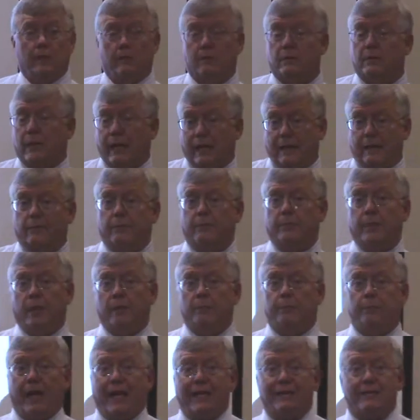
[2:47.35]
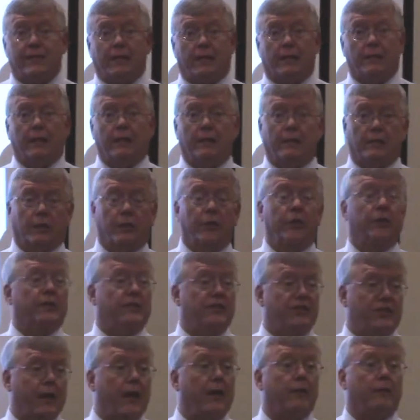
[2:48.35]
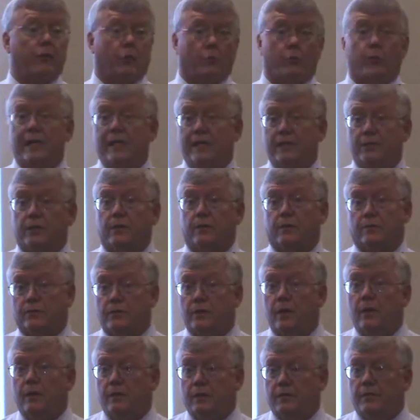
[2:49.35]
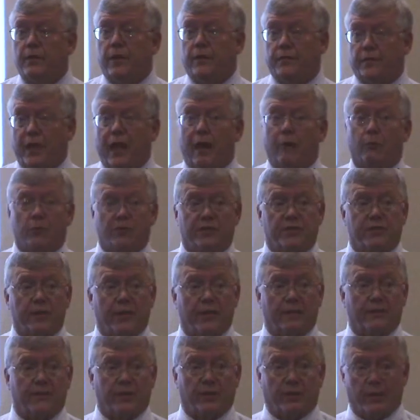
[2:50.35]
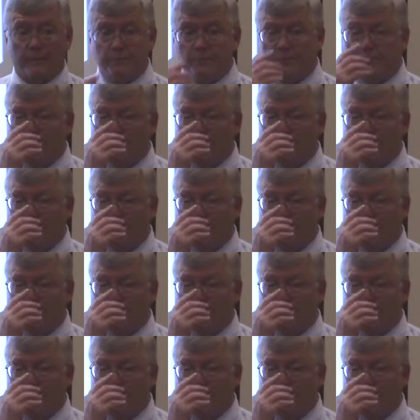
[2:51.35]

kind of basically clearly state the reasons that that was necessary.